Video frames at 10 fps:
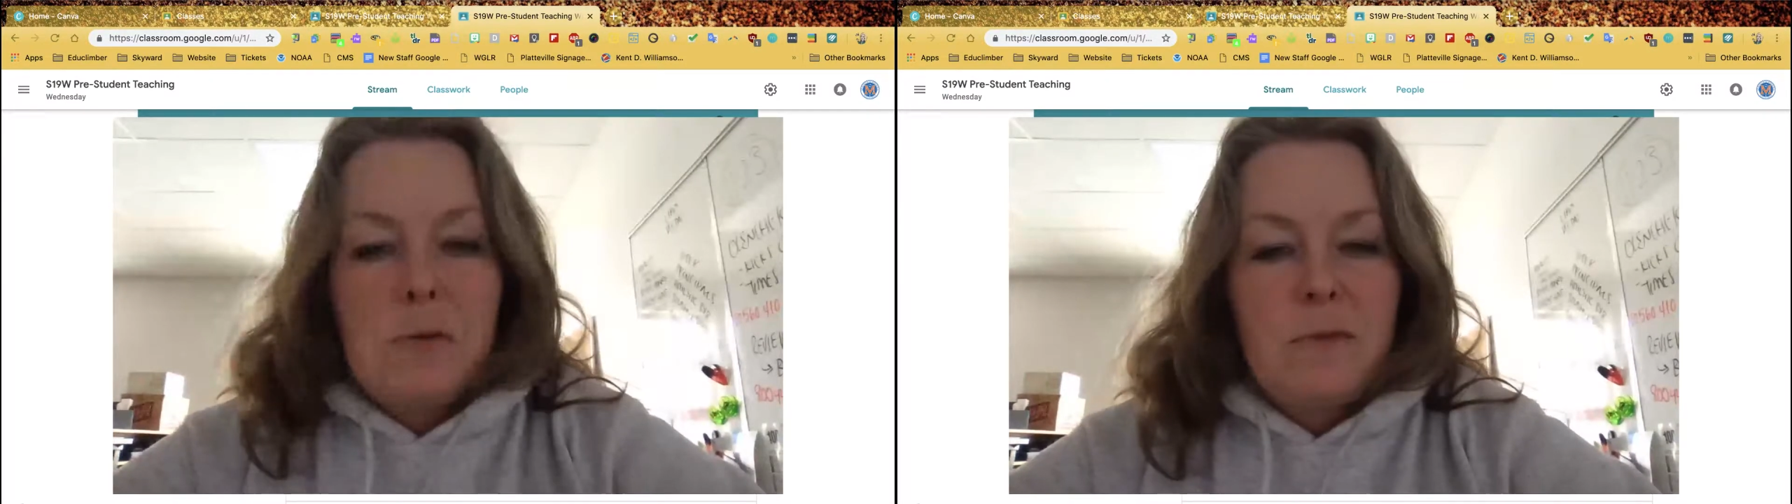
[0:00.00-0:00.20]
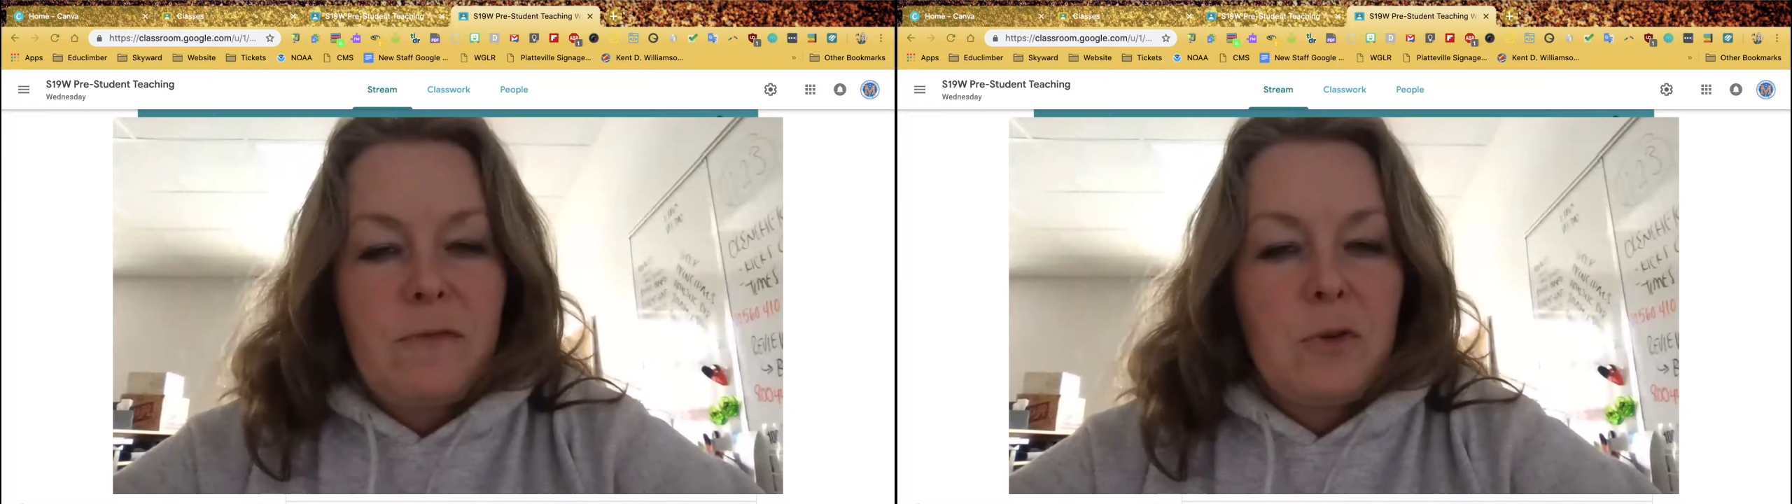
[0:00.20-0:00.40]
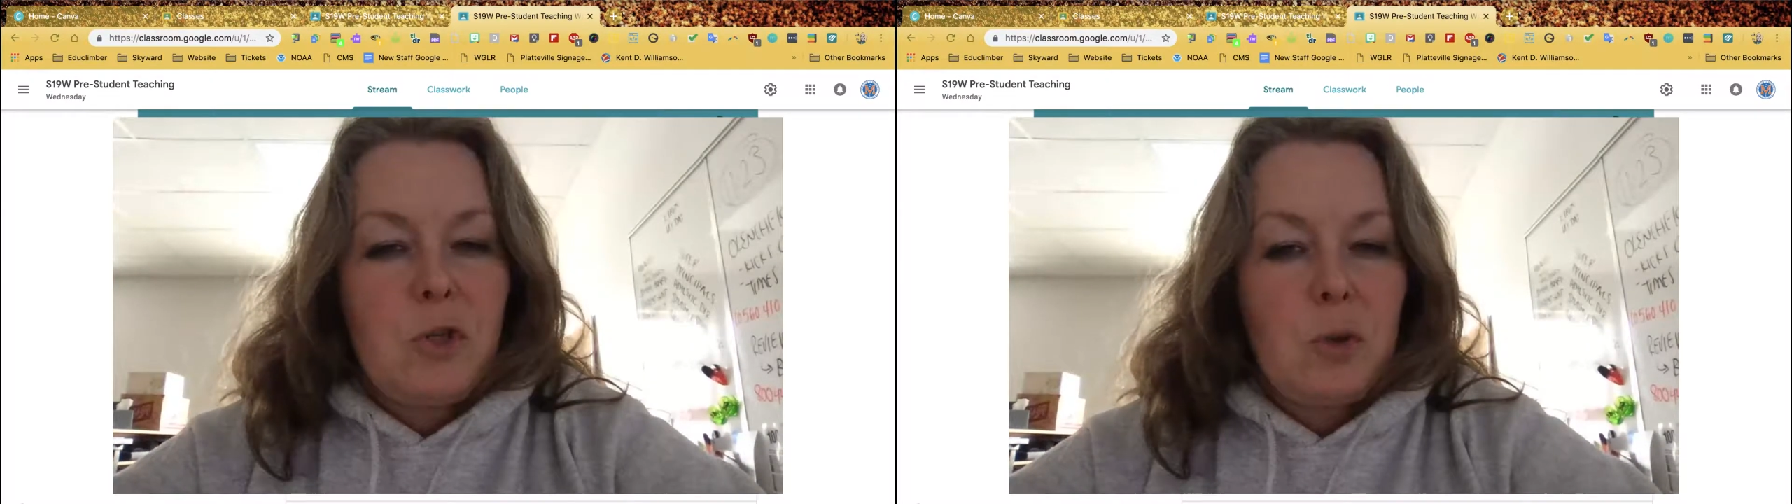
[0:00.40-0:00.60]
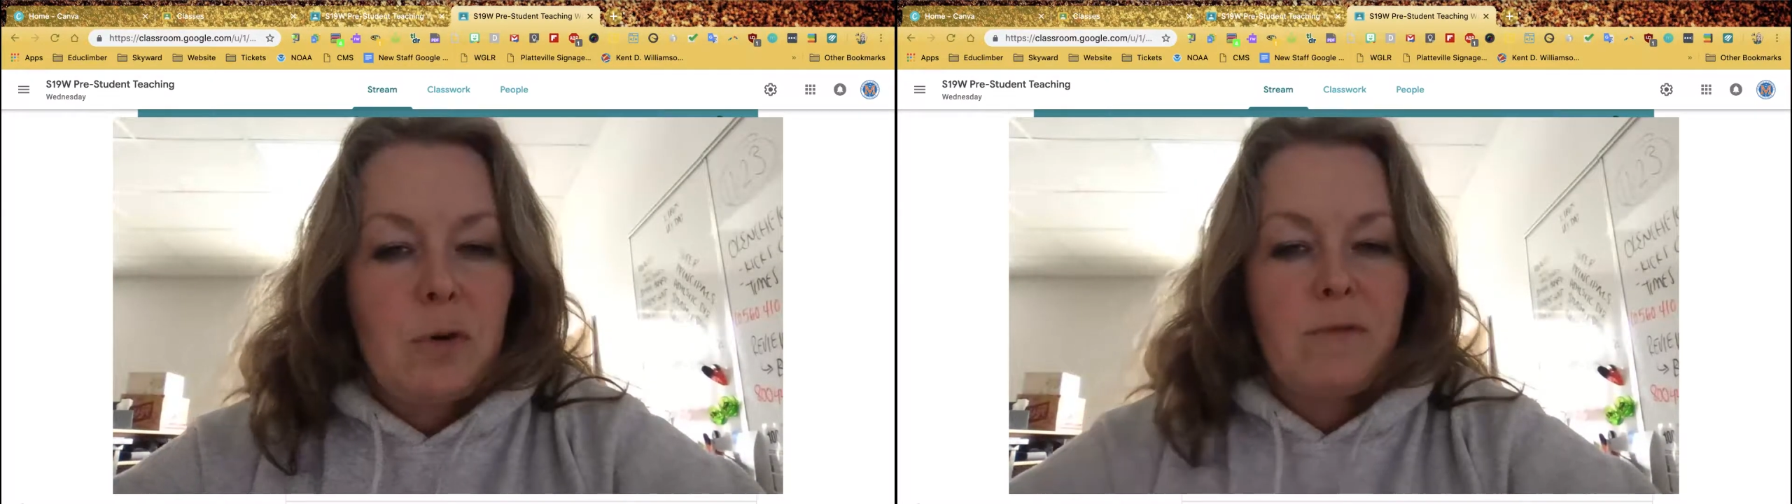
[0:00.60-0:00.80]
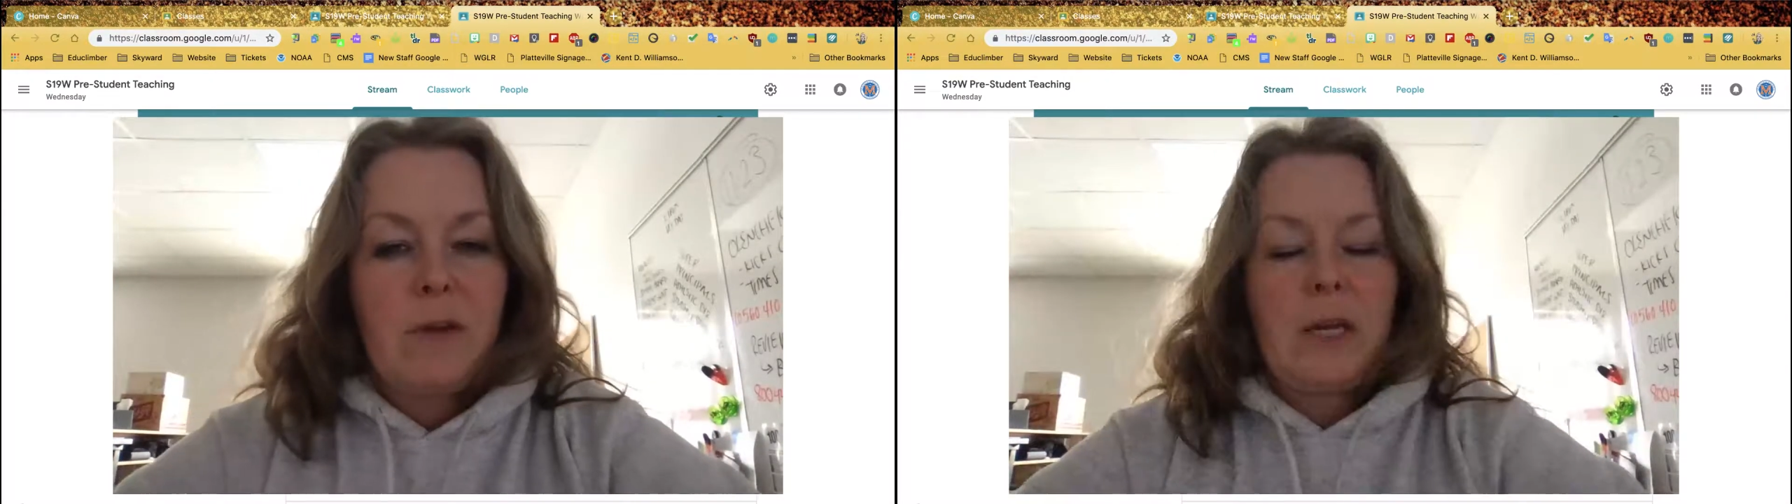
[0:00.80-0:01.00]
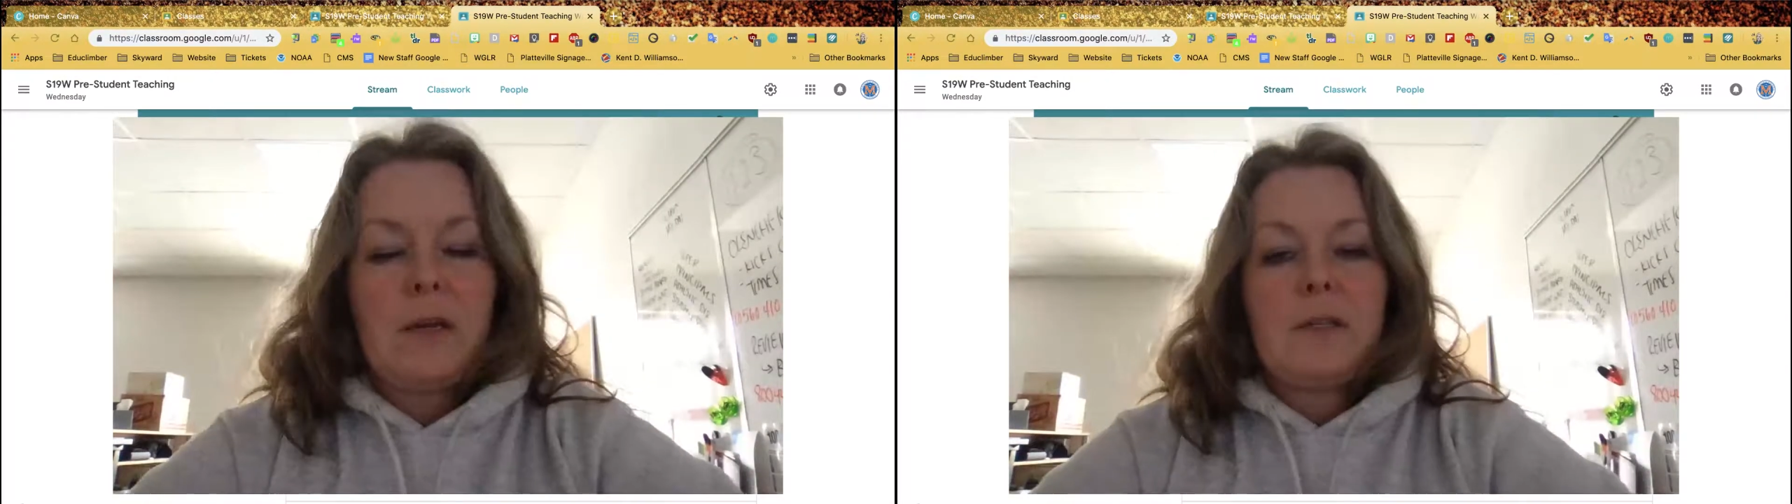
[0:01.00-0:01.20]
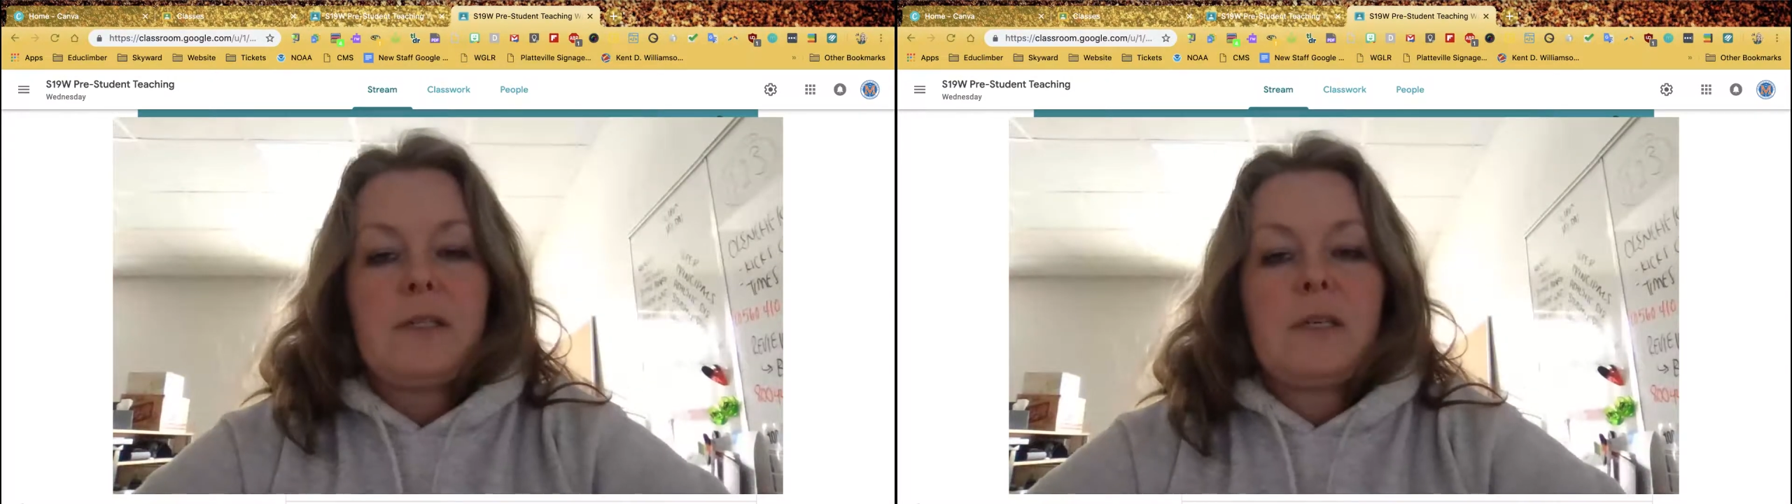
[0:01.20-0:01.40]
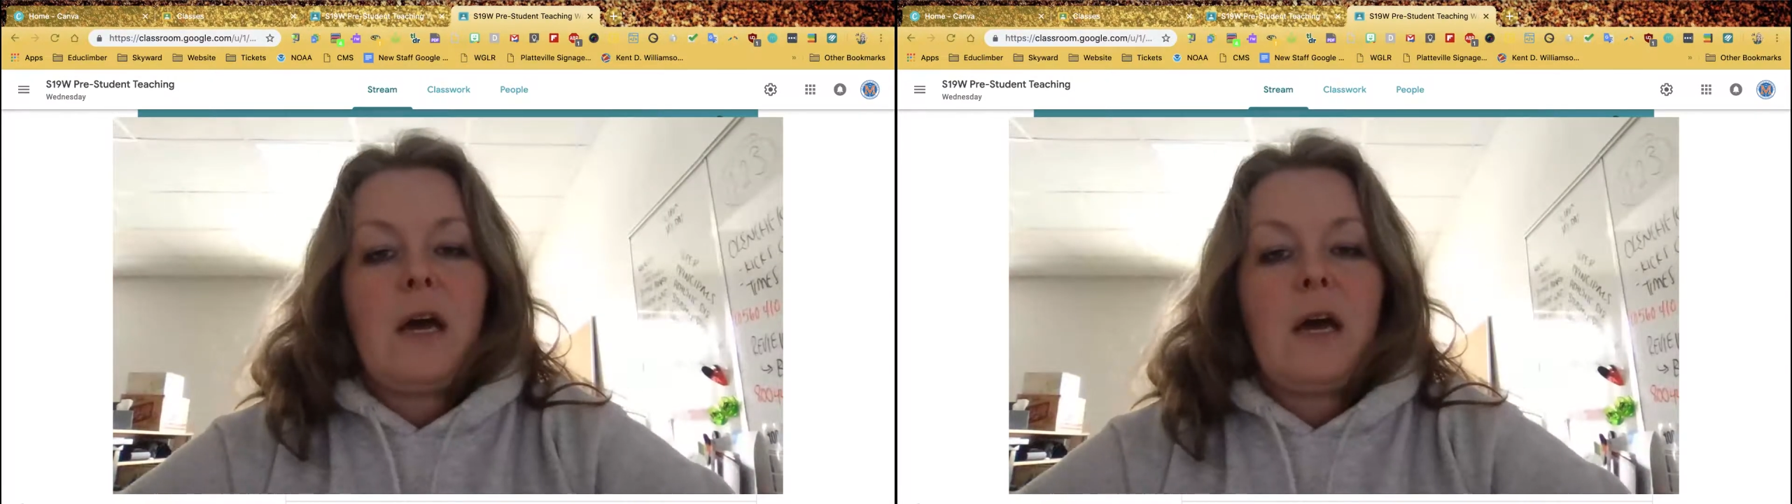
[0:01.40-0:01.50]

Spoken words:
into a few shorter videos,